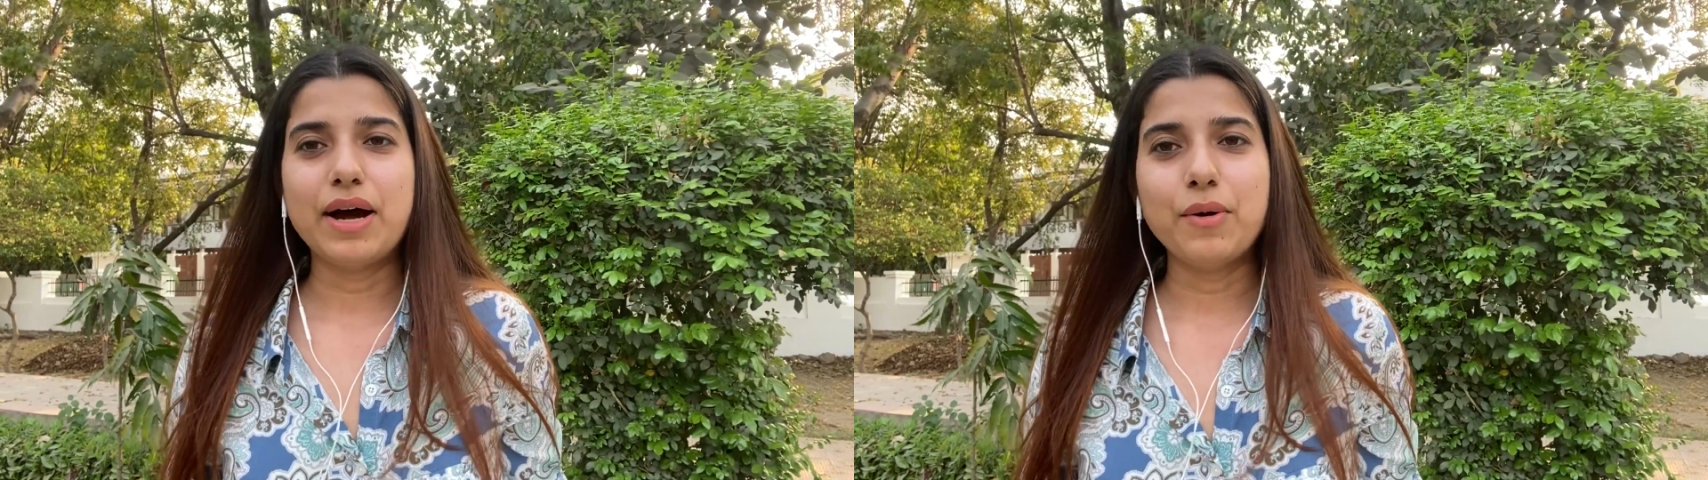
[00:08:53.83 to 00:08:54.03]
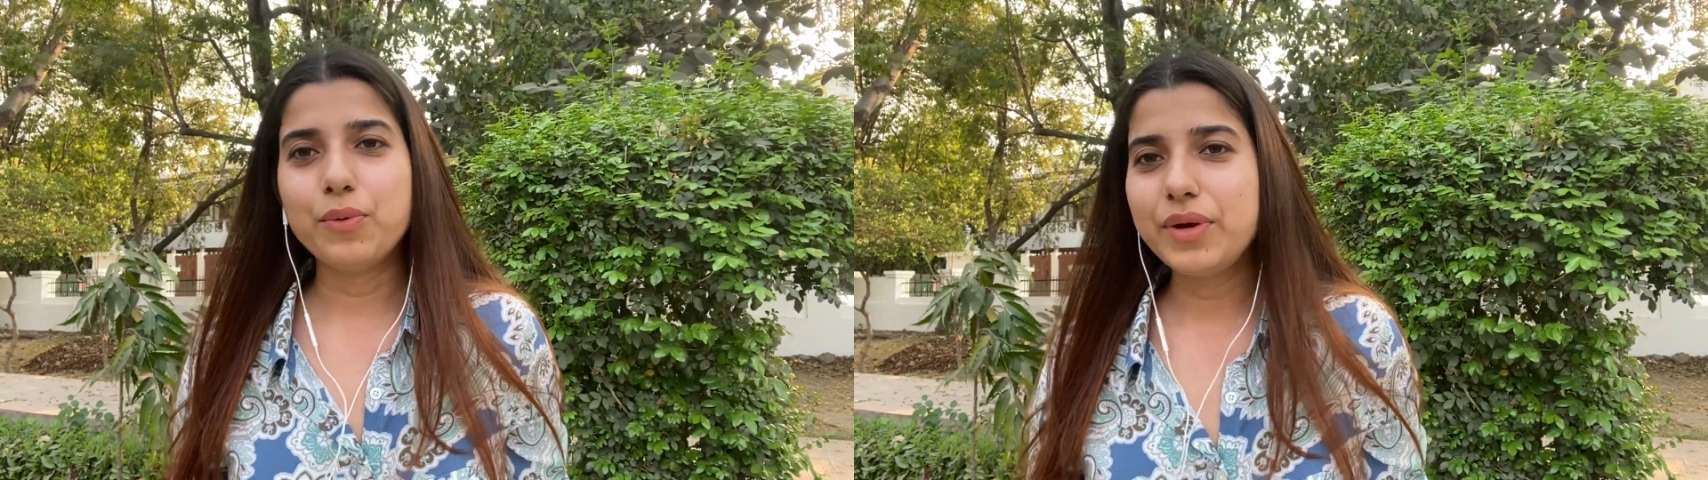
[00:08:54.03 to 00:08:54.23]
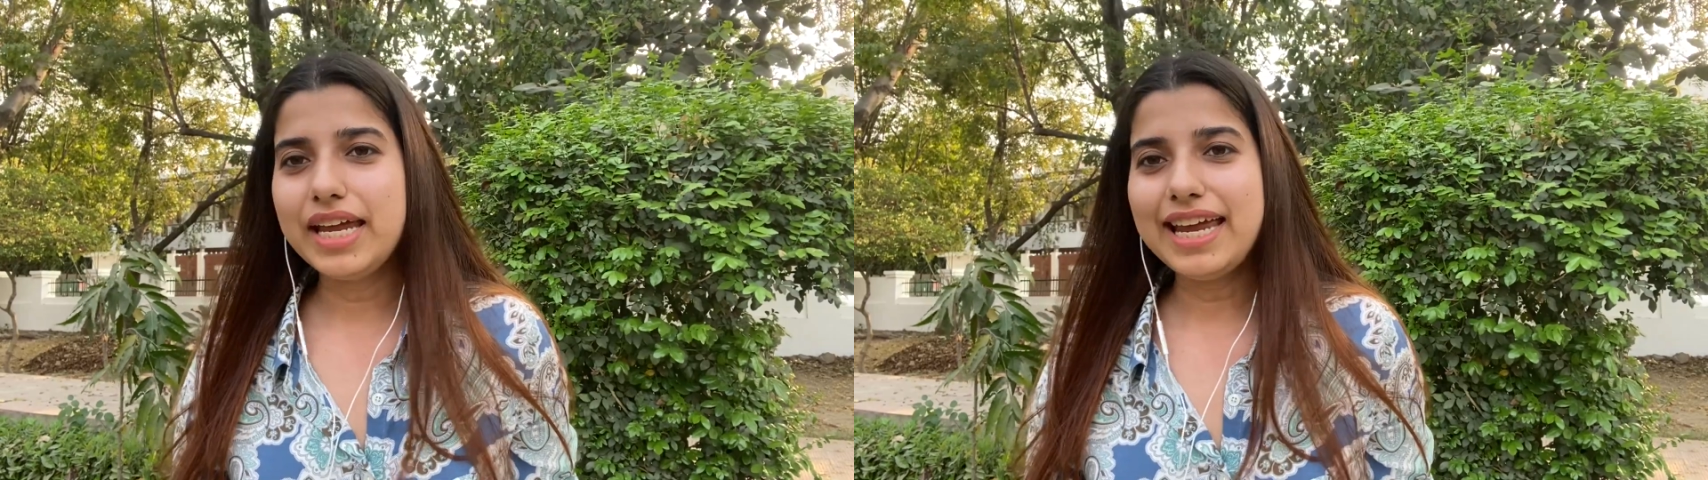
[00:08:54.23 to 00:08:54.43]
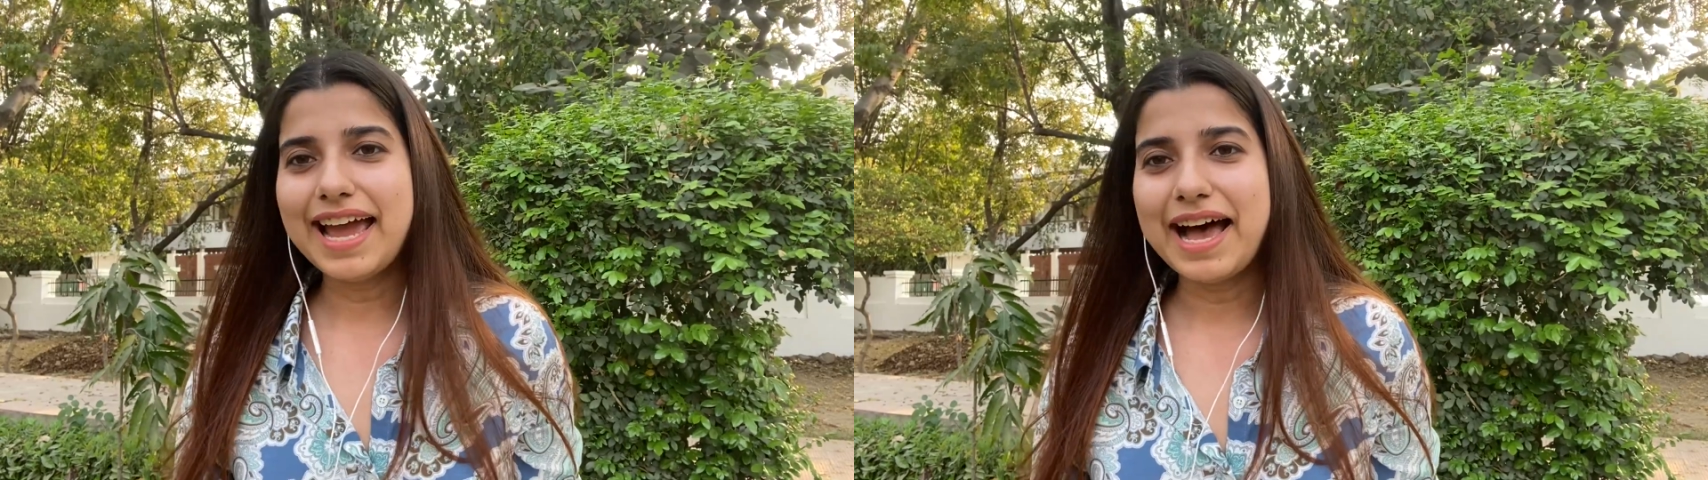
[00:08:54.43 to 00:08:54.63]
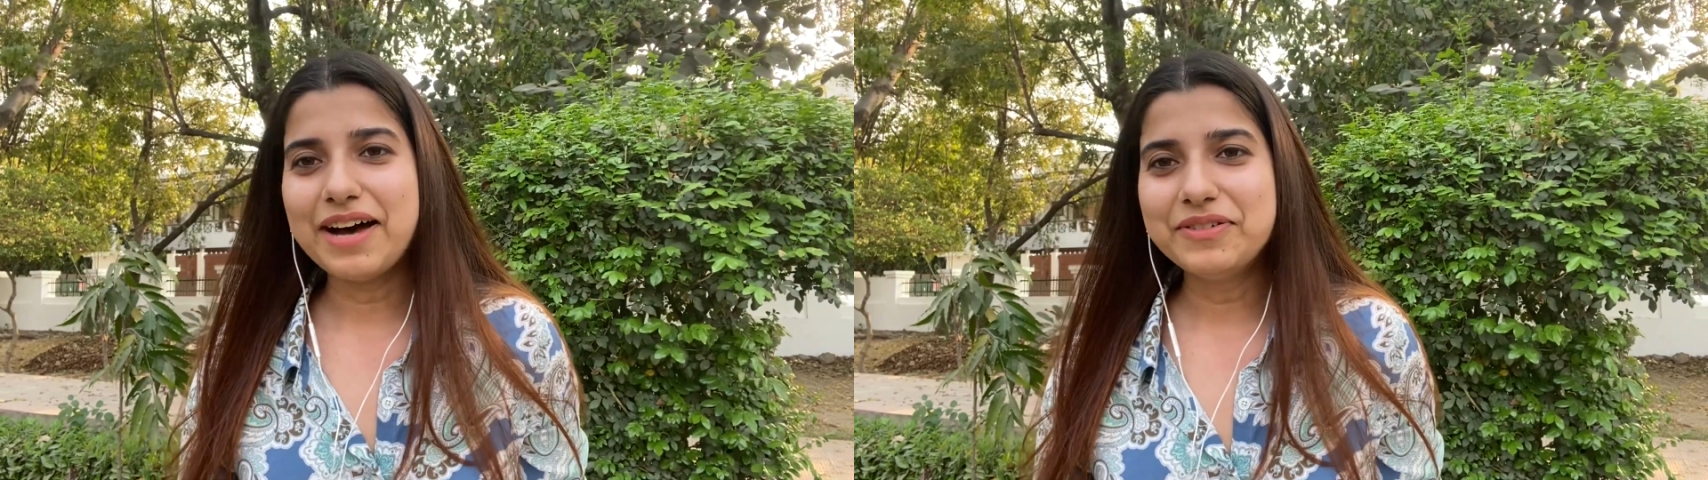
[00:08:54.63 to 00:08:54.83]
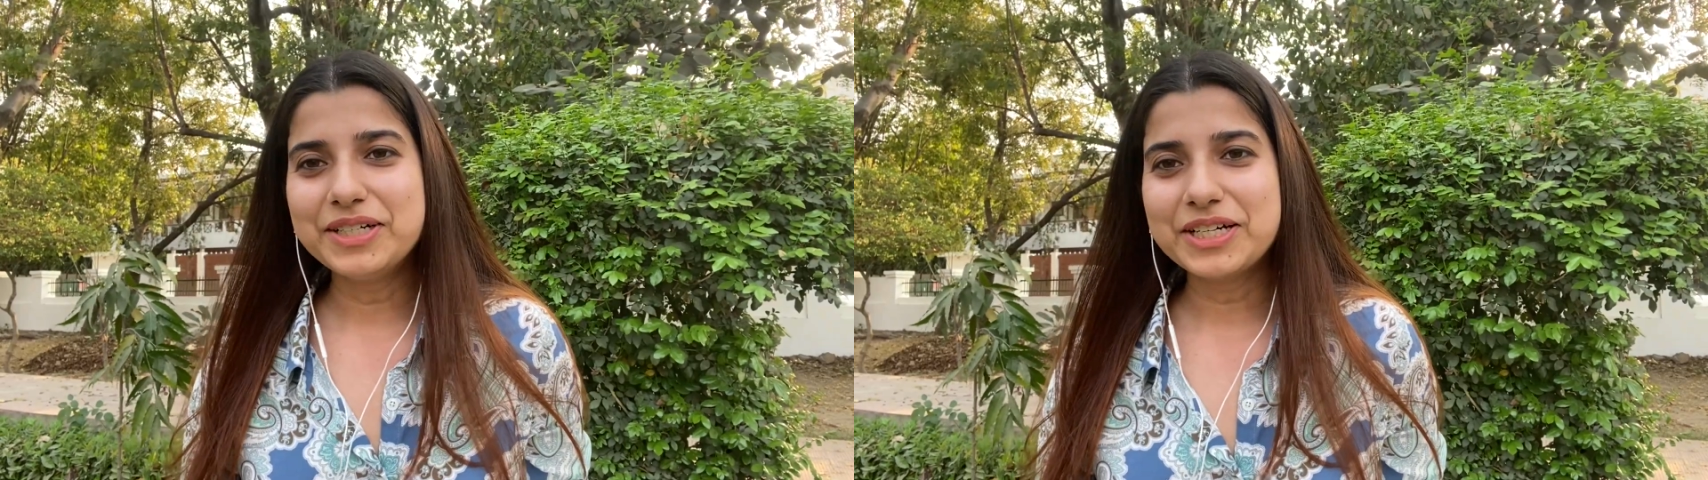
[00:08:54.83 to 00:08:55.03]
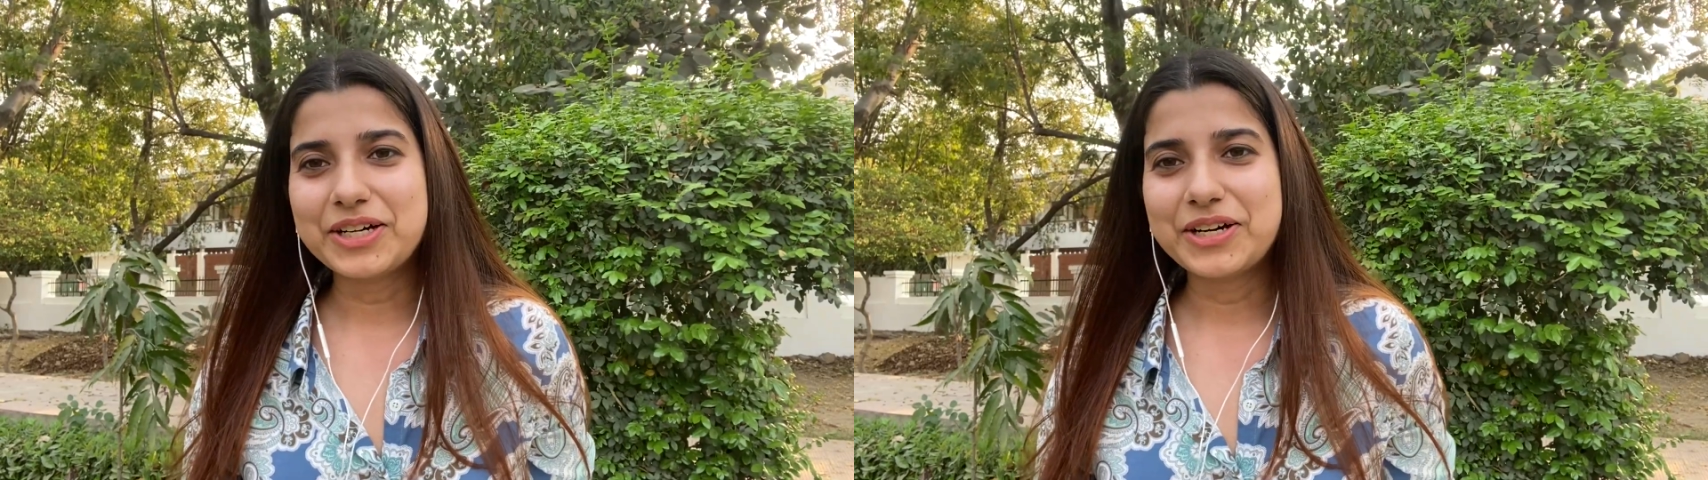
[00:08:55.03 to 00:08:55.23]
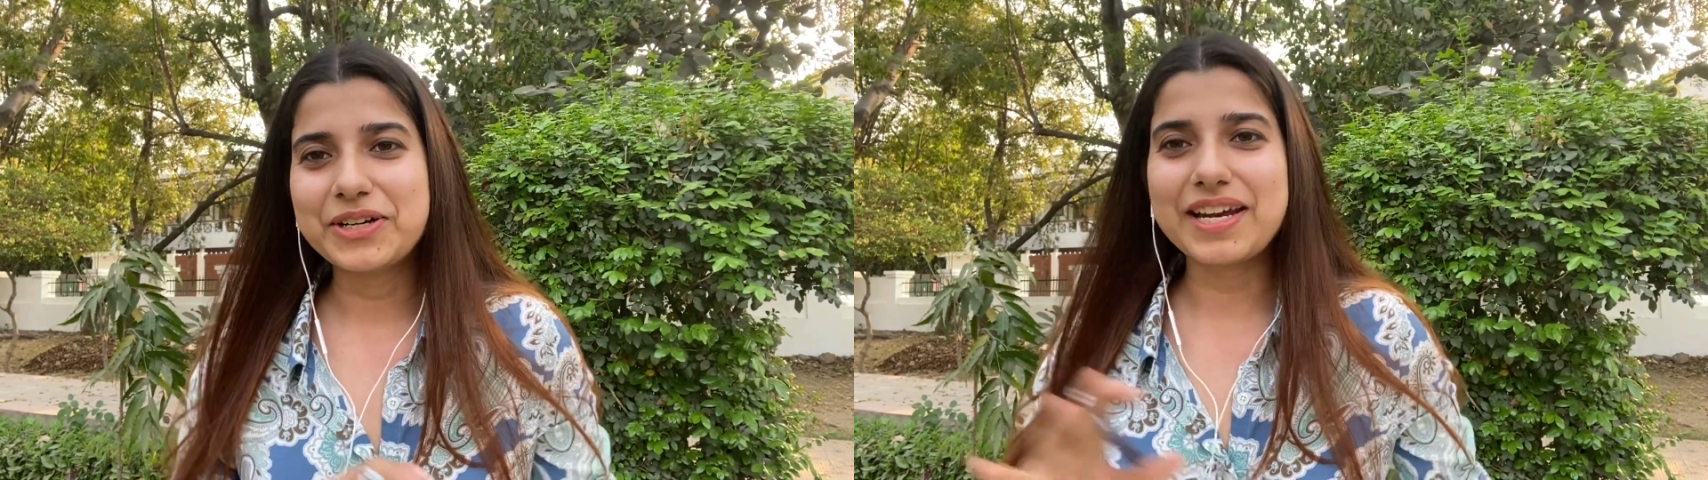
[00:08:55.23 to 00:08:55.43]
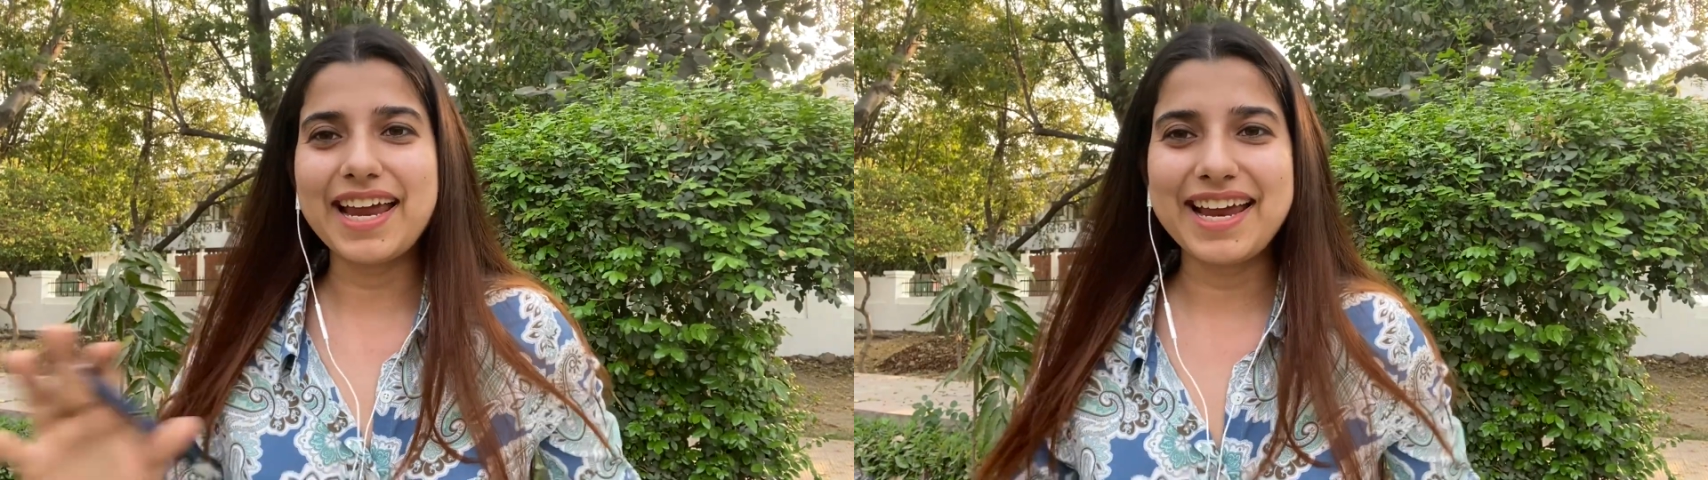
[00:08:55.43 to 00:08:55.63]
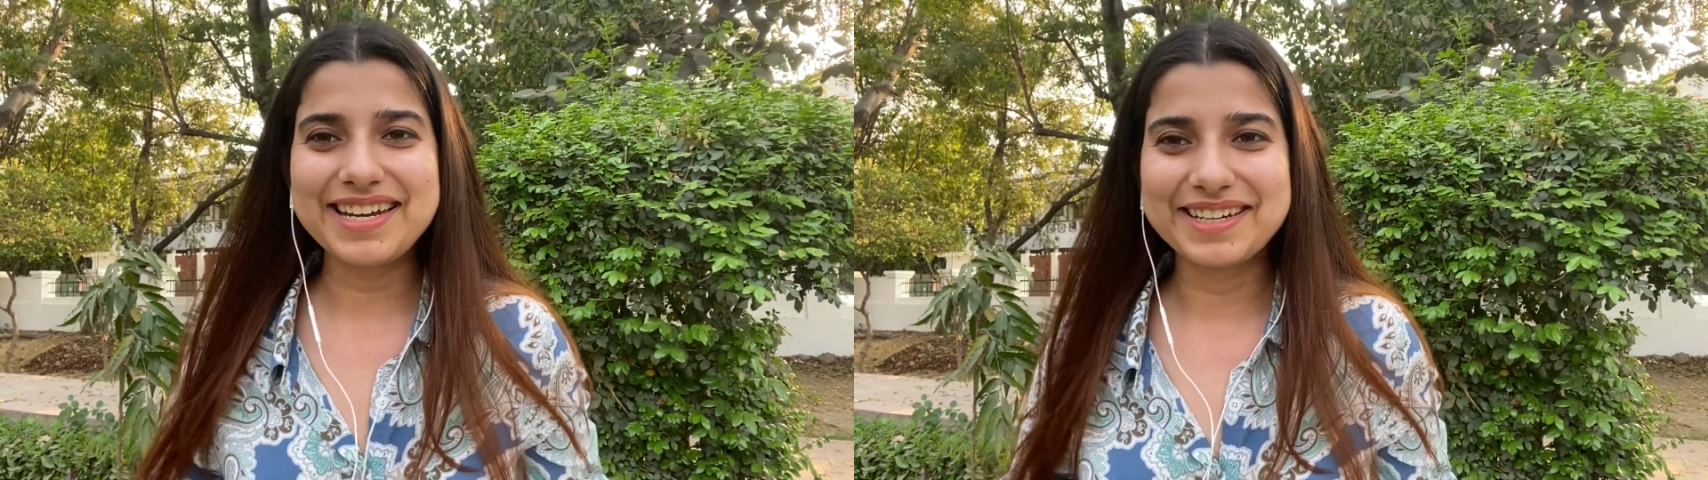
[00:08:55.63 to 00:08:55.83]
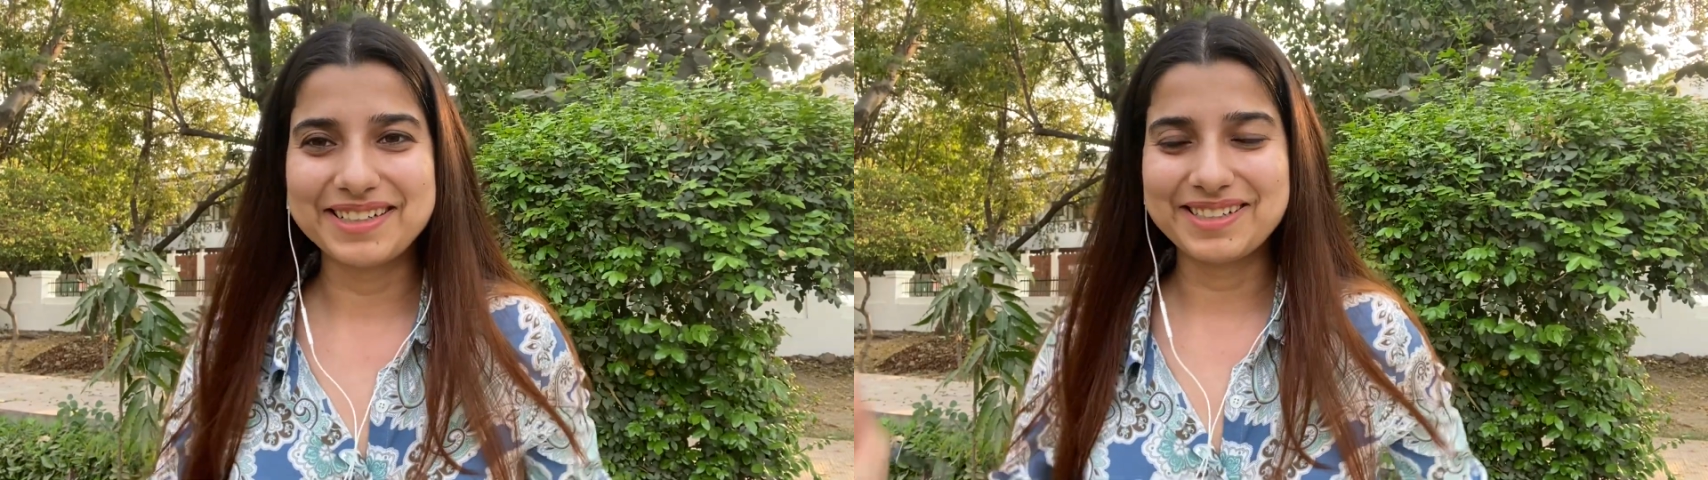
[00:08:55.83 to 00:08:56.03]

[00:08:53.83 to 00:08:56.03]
we have a great